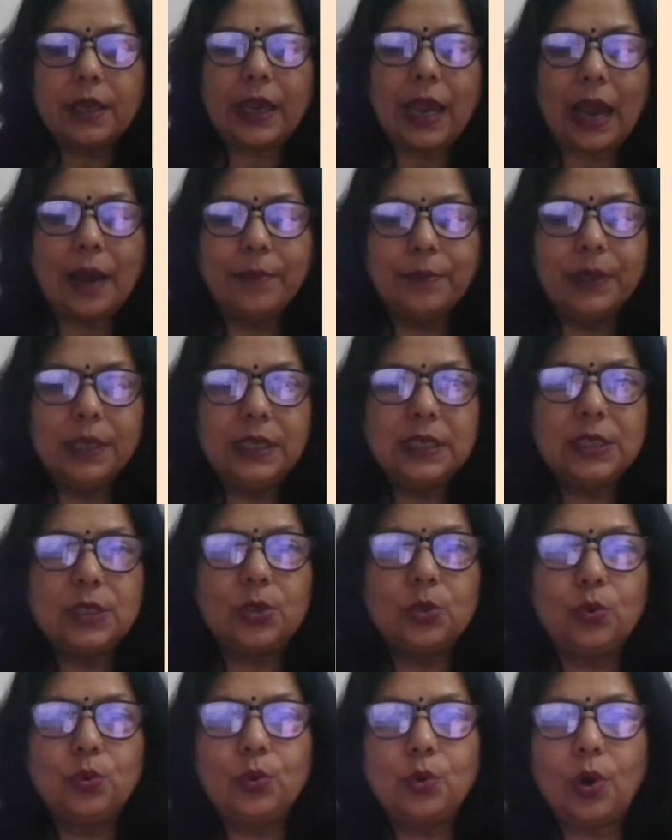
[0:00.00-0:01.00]
Camels
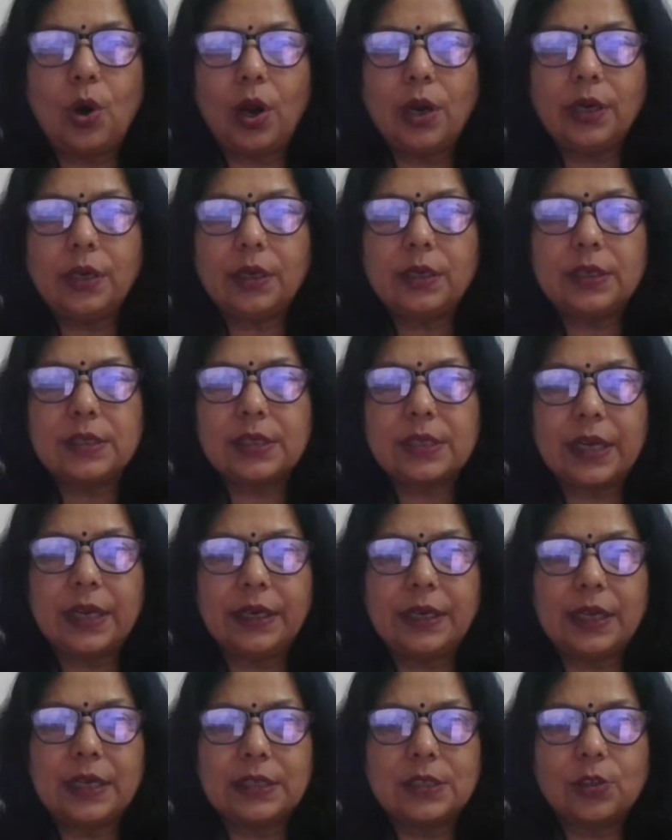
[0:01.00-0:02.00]
do not,
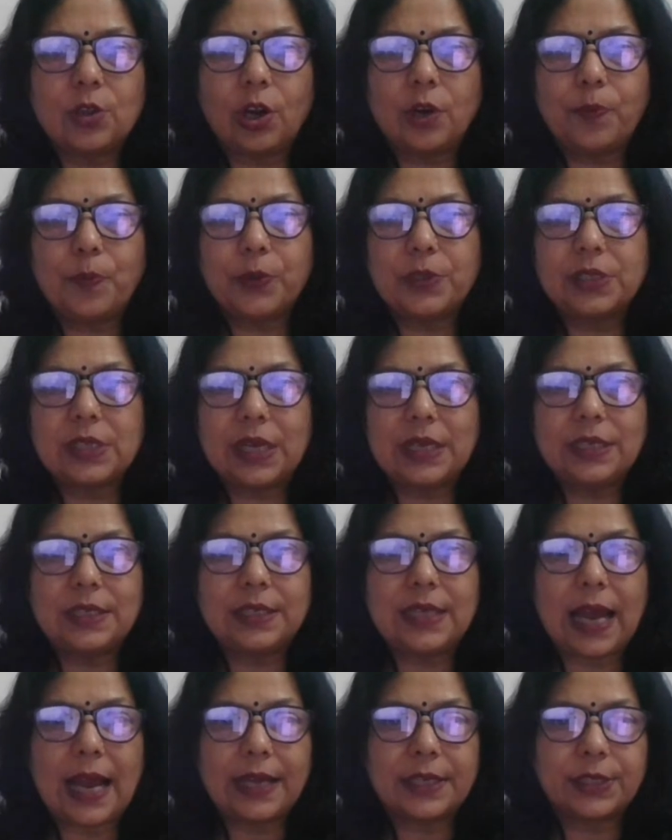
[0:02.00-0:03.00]
skin does not possess
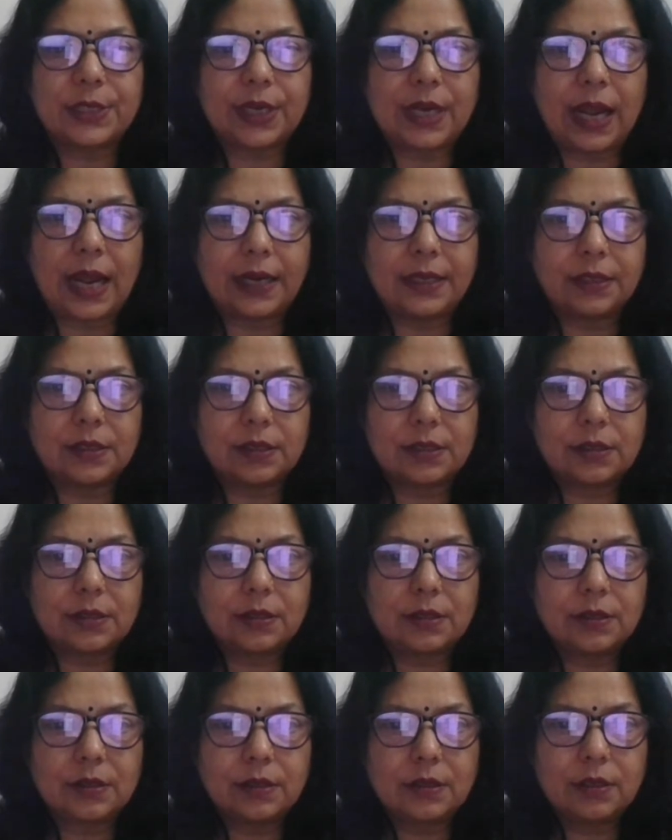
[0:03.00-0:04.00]
dash
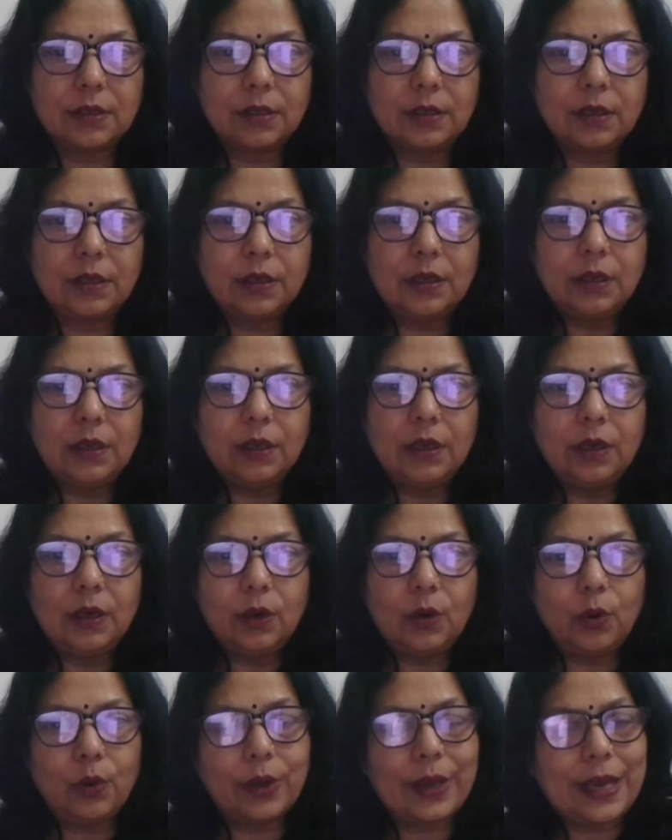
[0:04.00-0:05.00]
glands.
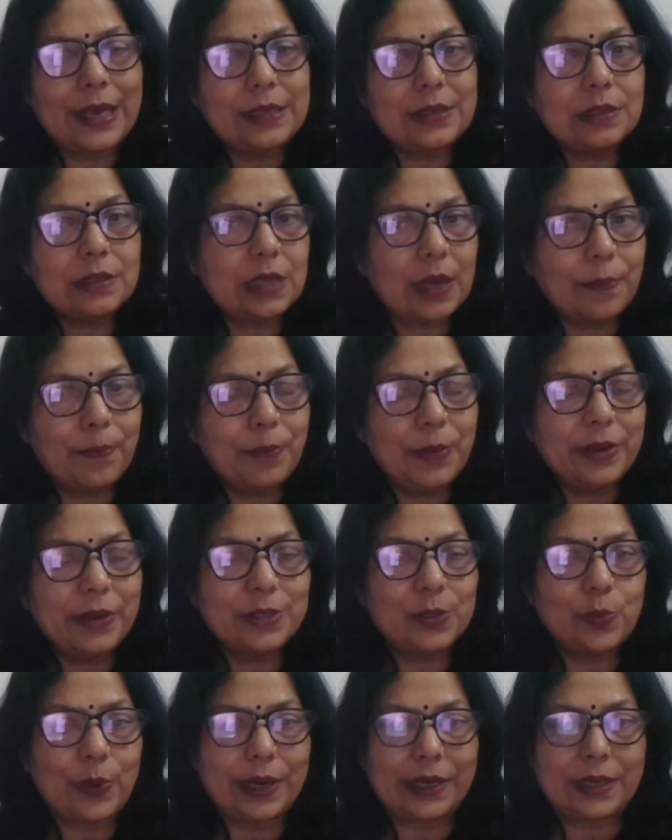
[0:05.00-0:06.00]
Okay, sab mein
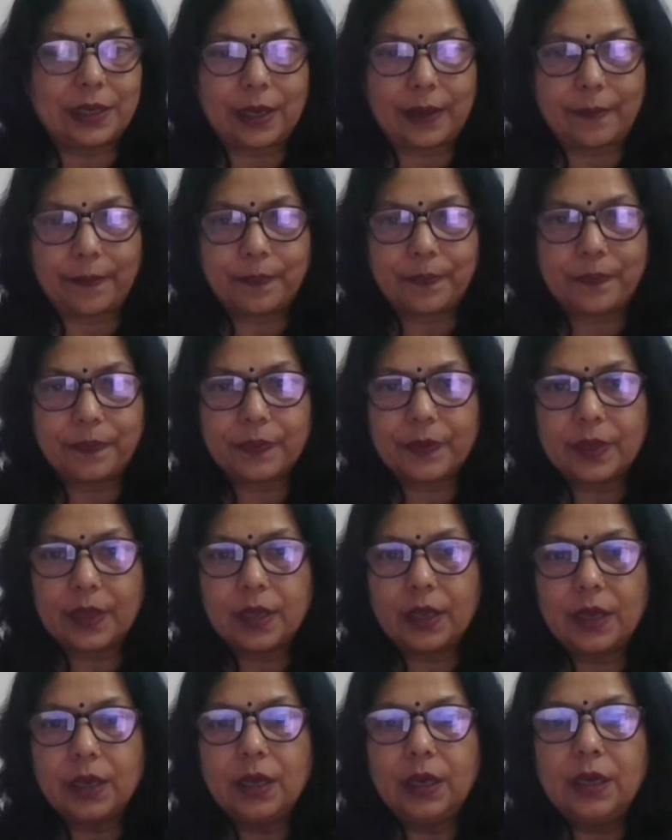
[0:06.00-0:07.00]
sweat hai.
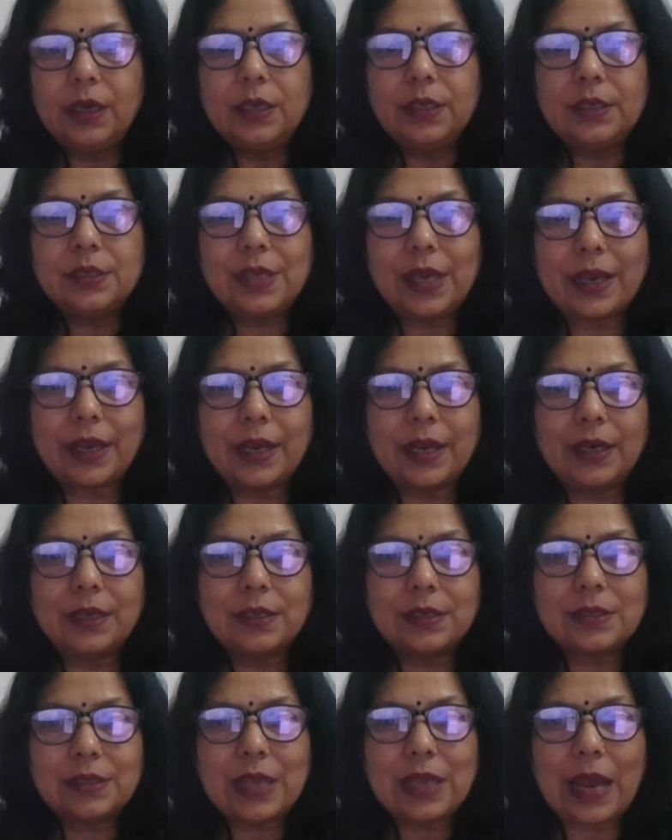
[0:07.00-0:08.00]

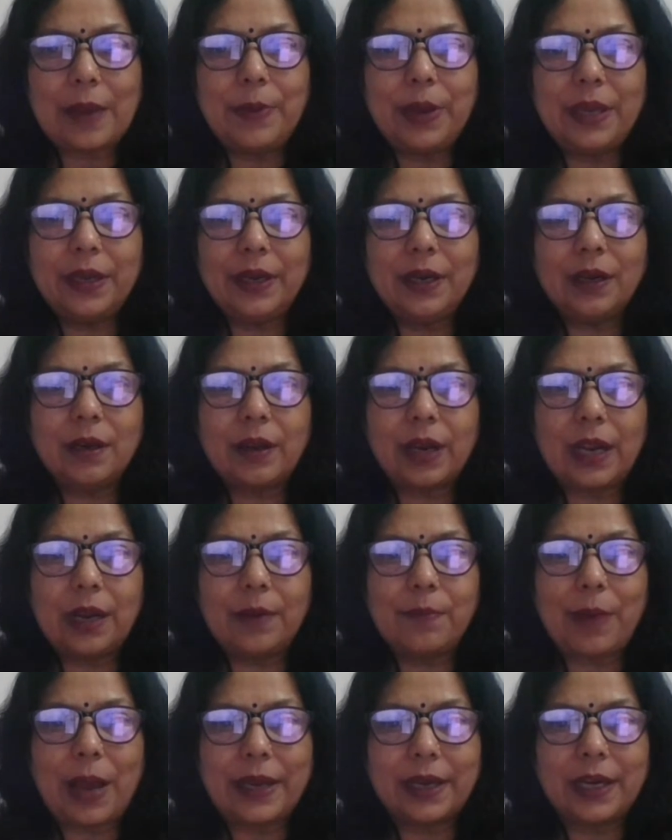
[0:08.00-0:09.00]
Second, the Siberian
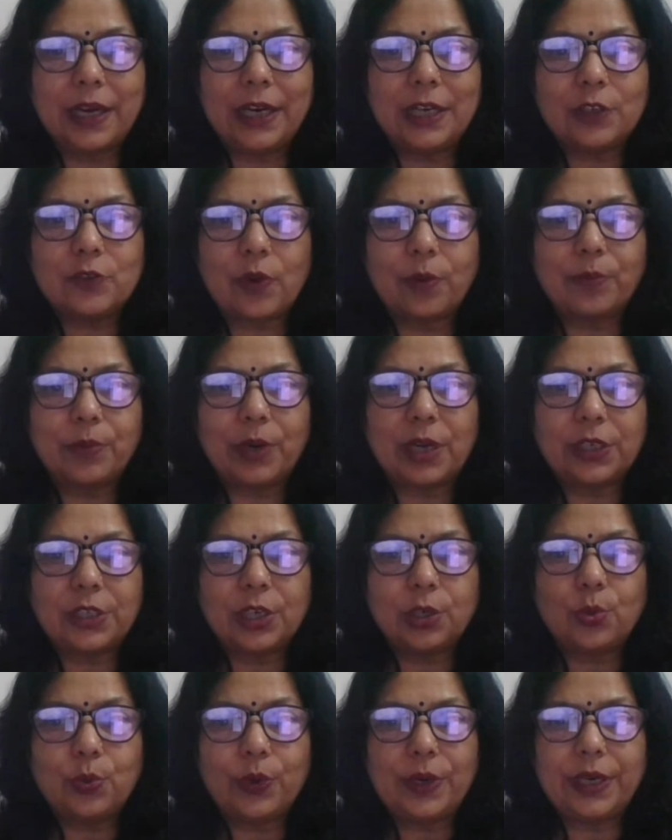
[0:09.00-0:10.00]
crane migrates from
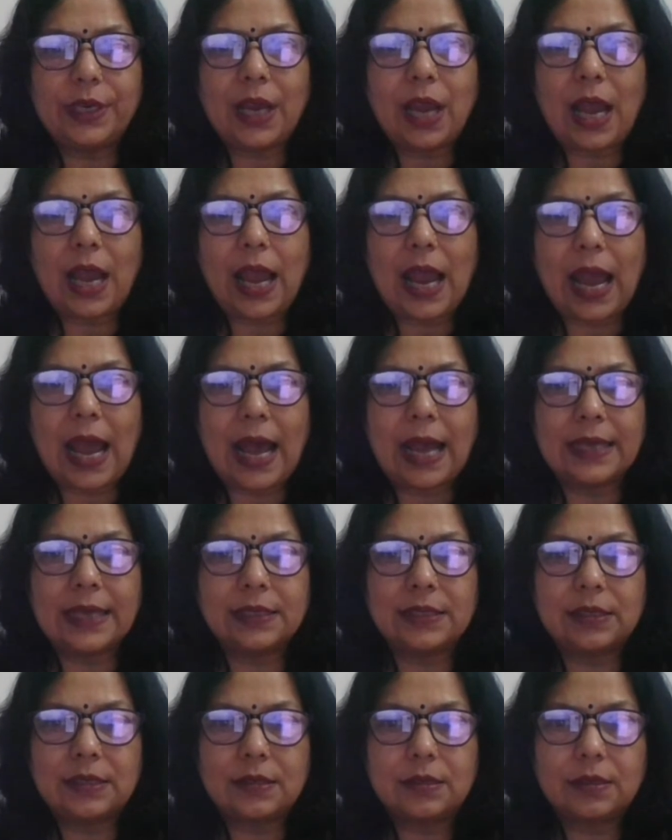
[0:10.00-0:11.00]
Russia to India
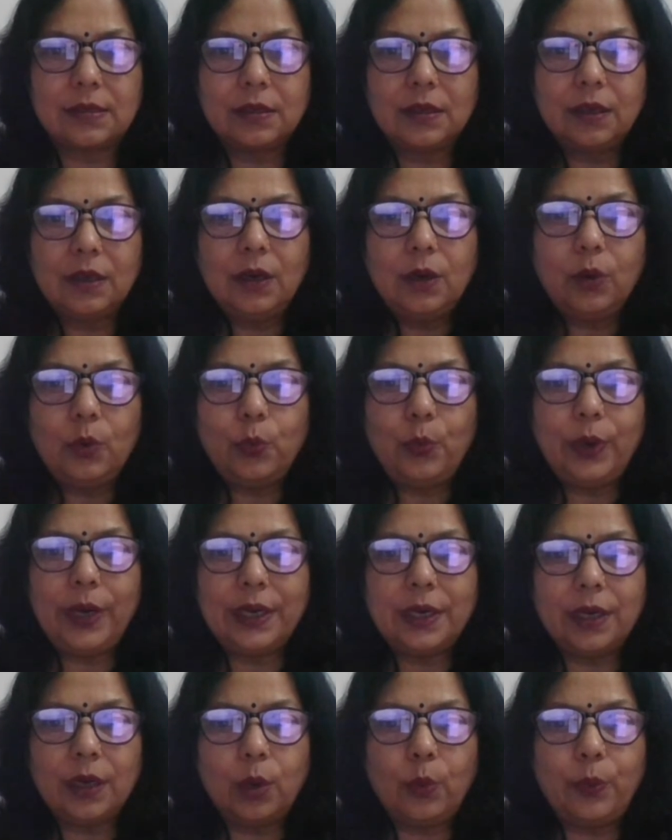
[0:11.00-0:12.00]
as
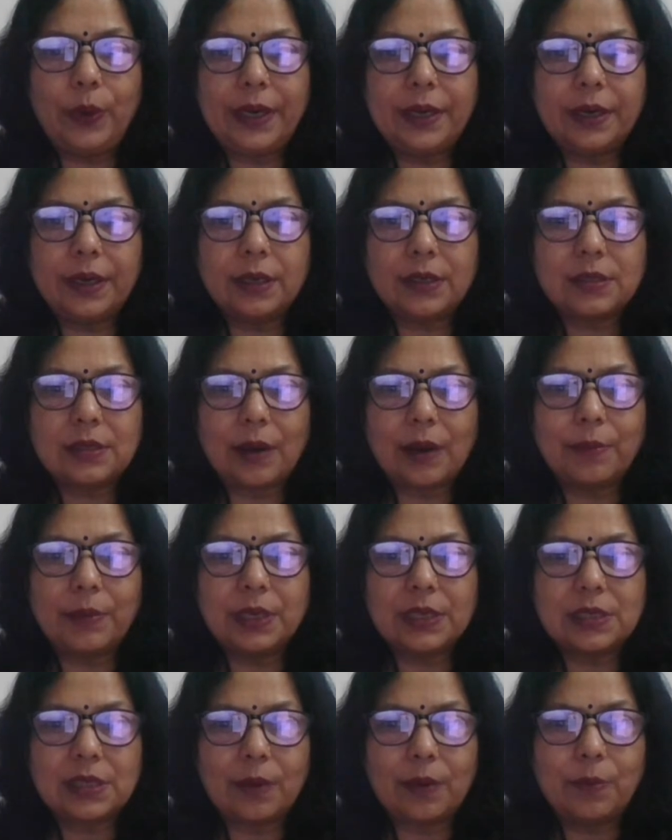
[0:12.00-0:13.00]
winter, winter,
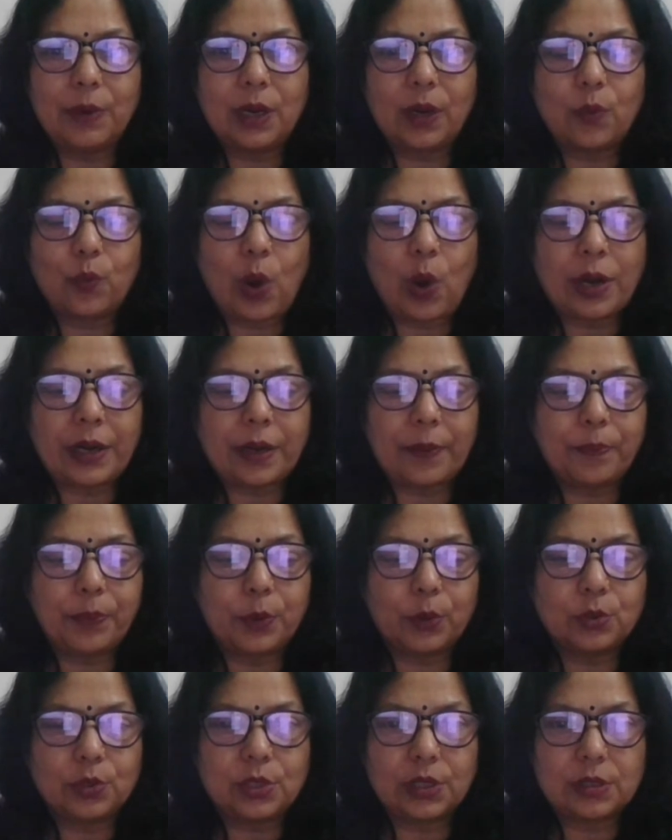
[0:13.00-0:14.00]
summer, summer. What
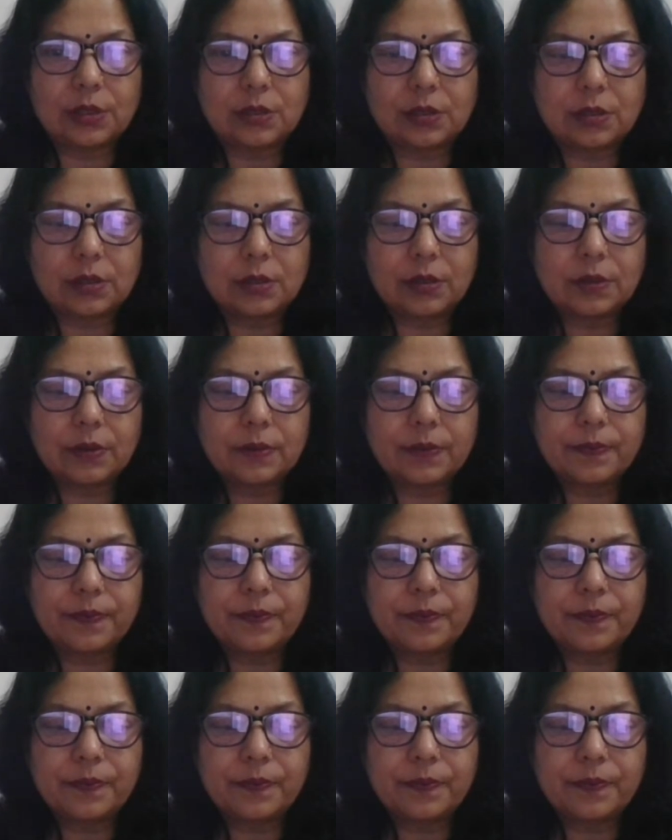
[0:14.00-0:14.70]
approaches?